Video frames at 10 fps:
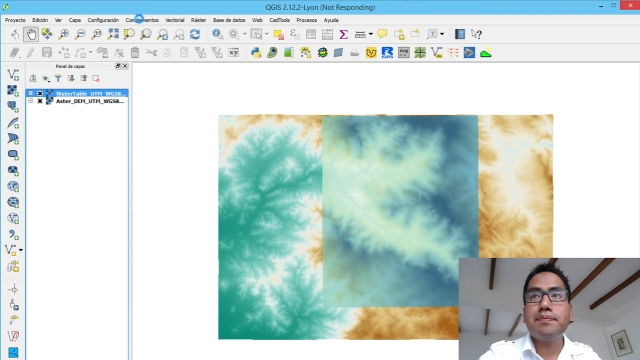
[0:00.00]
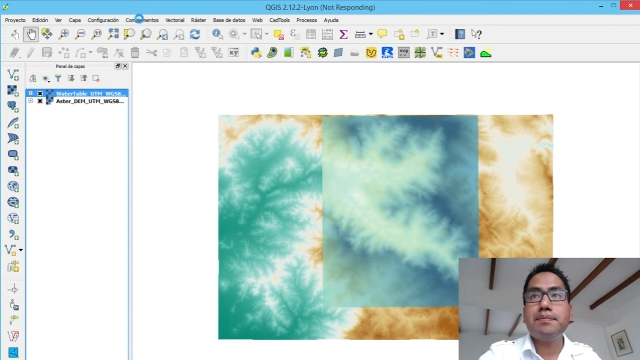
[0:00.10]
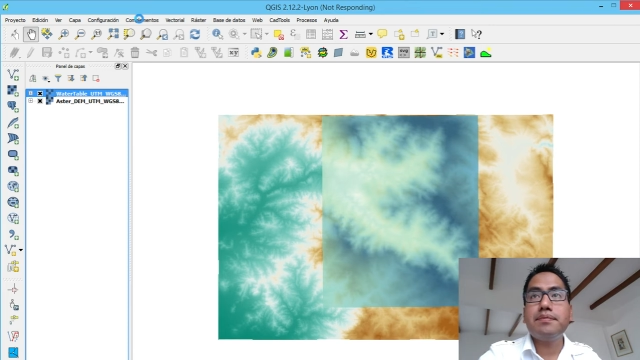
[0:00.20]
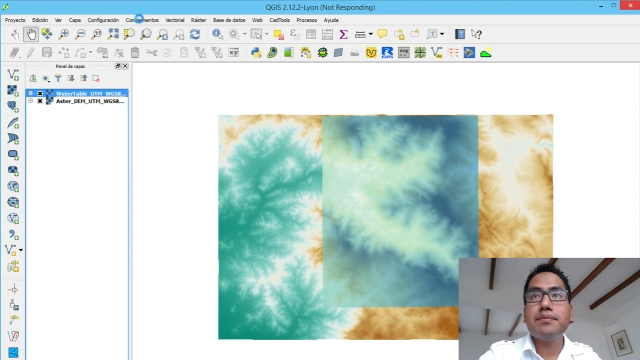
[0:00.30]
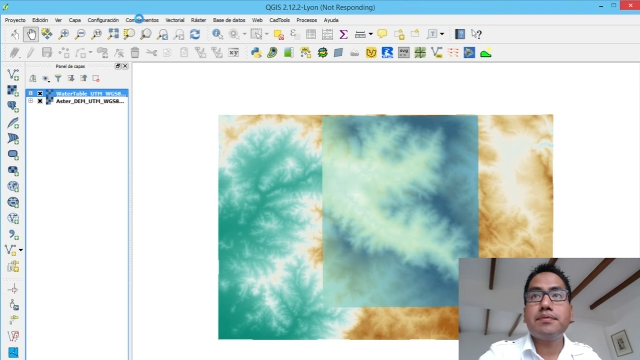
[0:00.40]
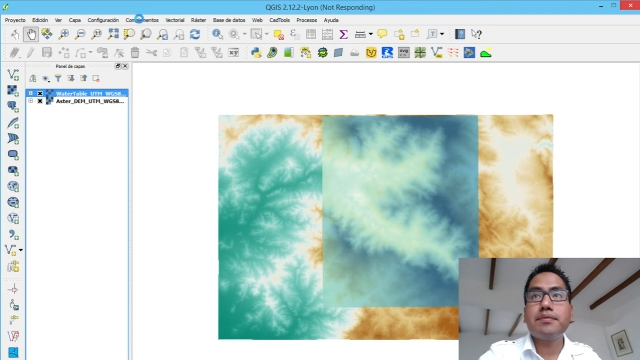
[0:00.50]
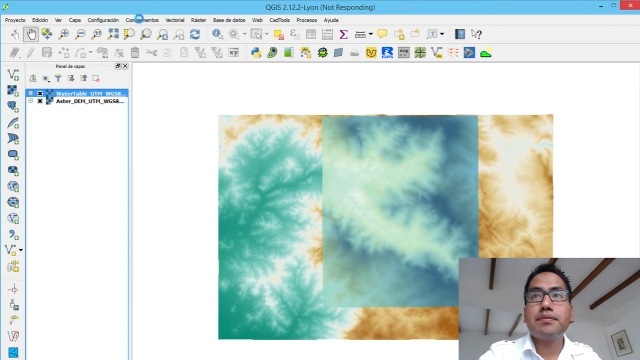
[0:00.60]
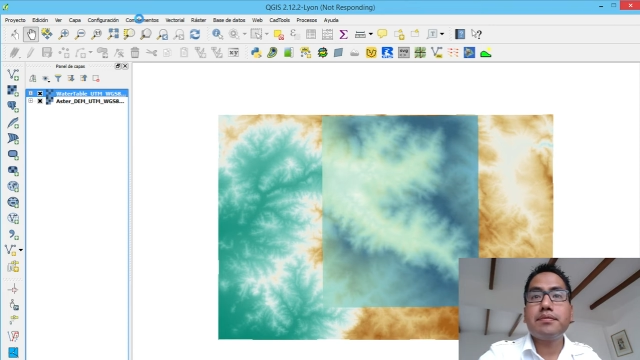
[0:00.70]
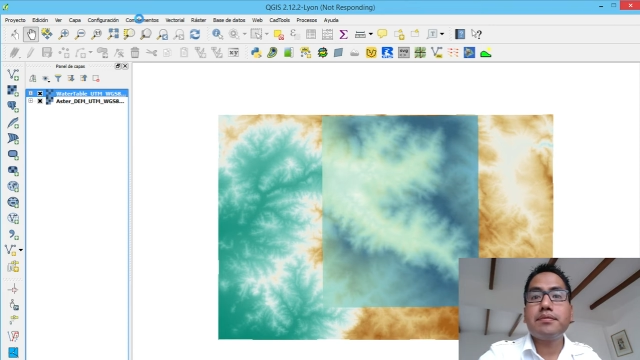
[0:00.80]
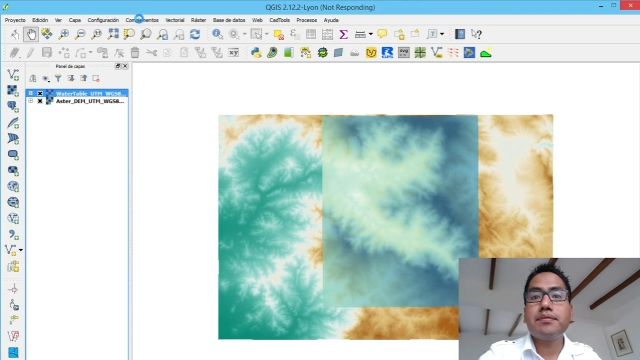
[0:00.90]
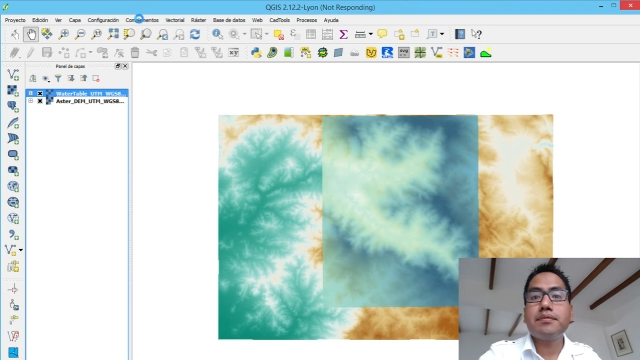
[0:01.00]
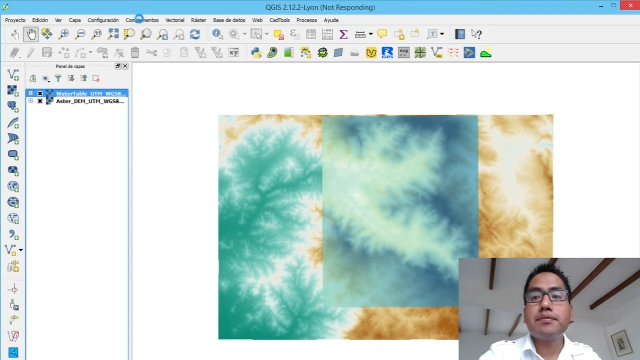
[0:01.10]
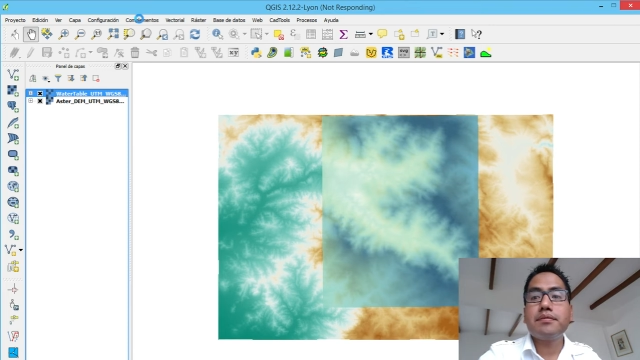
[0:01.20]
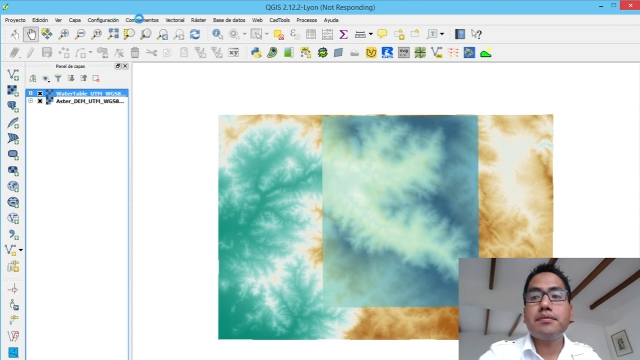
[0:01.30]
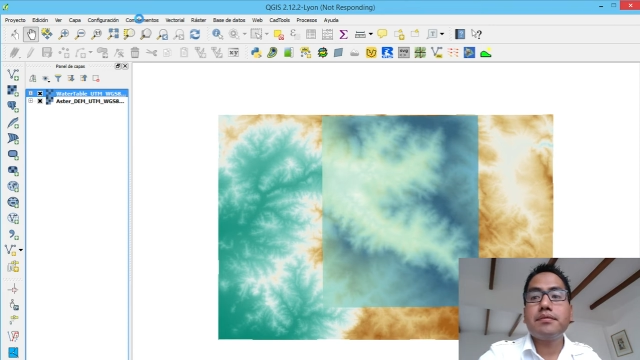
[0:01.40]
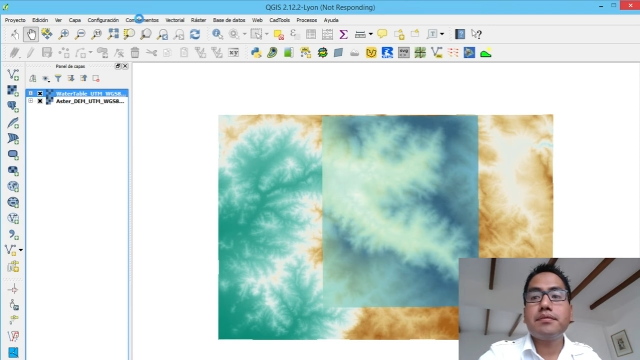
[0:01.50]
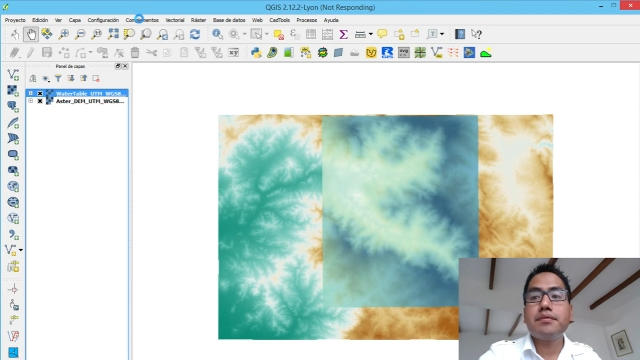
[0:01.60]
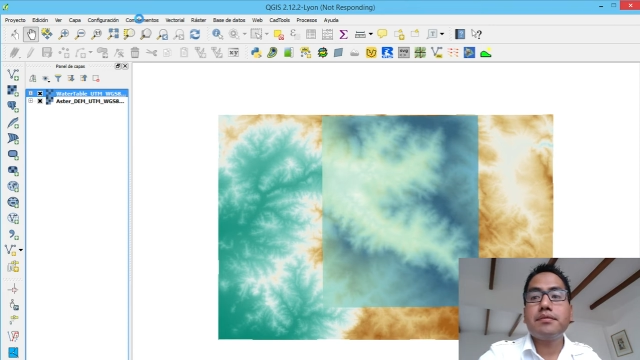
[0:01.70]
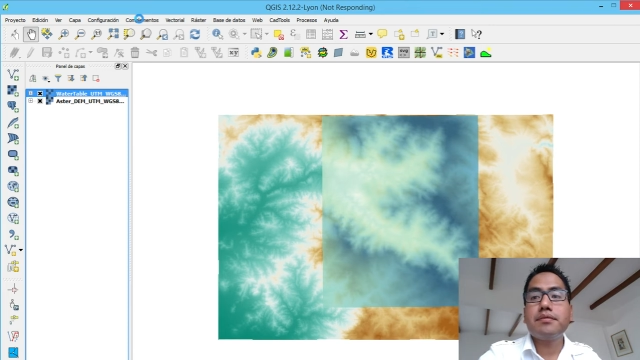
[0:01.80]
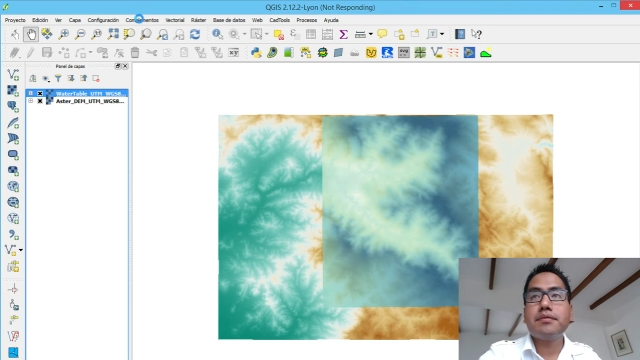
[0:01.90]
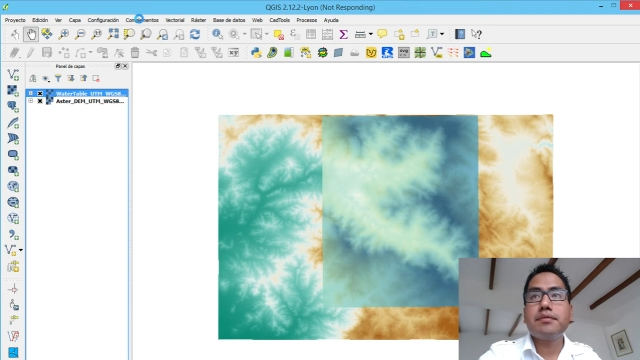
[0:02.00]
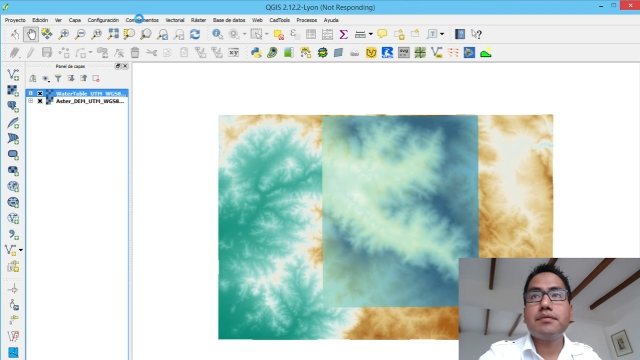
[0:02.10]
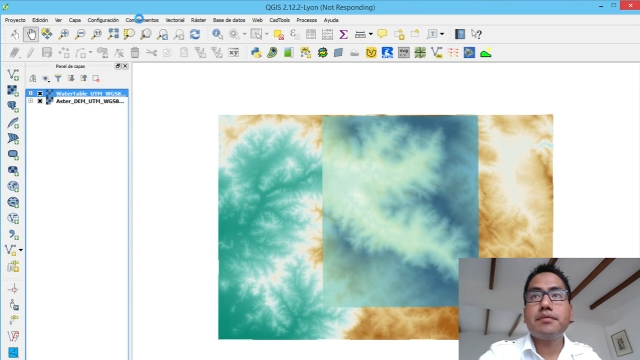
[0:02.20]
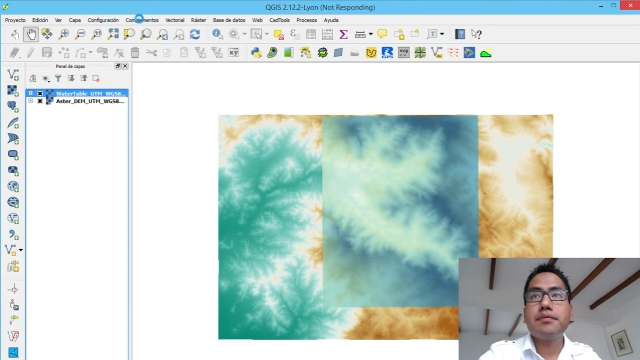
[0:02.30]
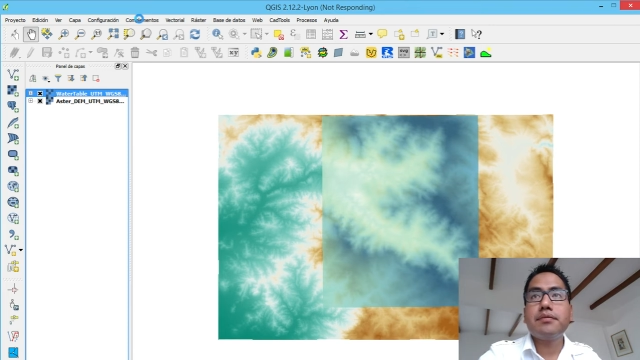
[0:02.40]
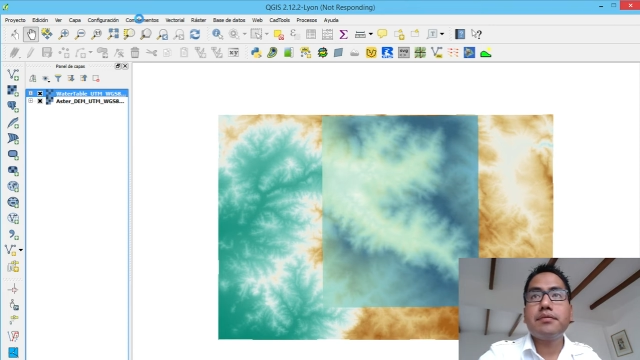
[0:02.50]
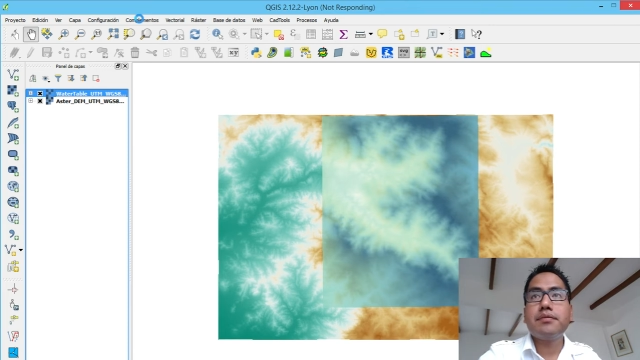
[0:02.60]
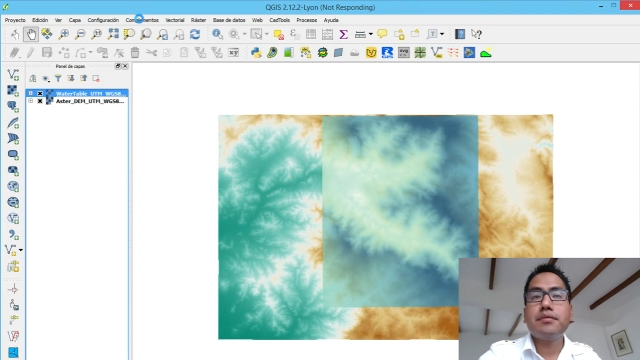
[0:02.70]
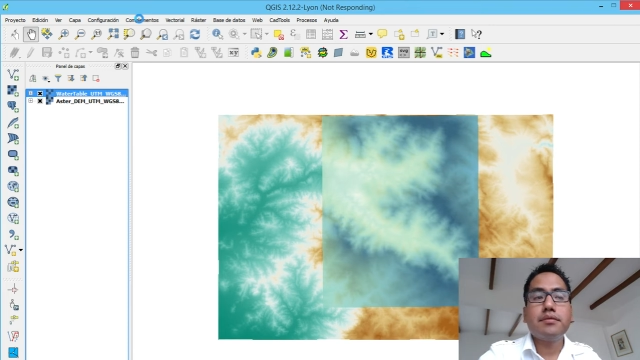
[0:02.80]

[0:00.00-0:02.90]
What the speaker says: Nobody speaks.